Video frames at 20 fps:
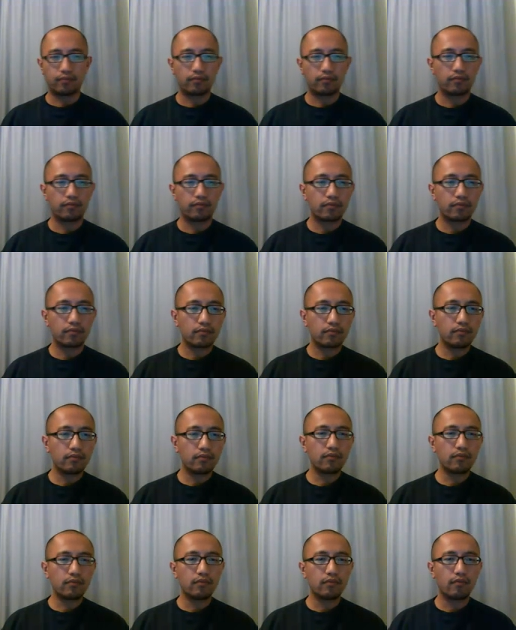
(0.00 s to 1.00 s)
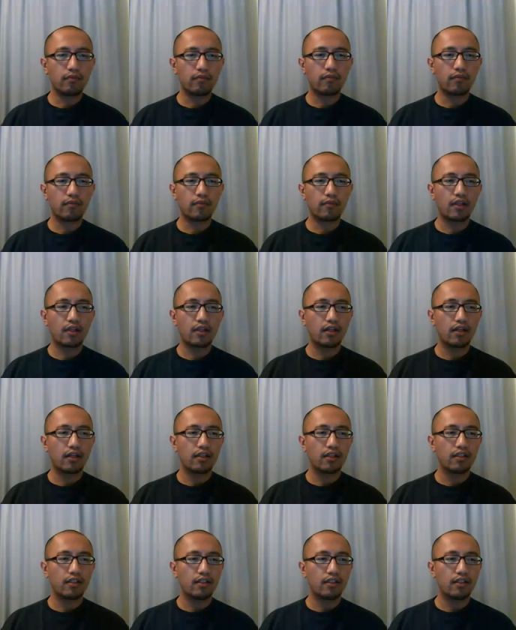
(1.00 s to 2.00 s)

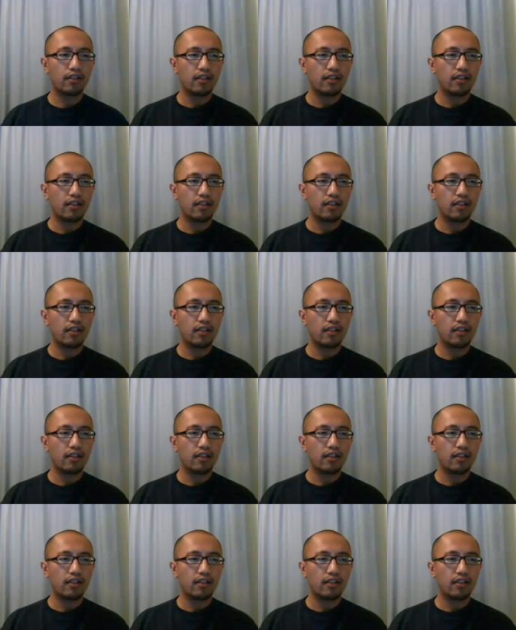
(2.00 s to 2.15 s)
(silence)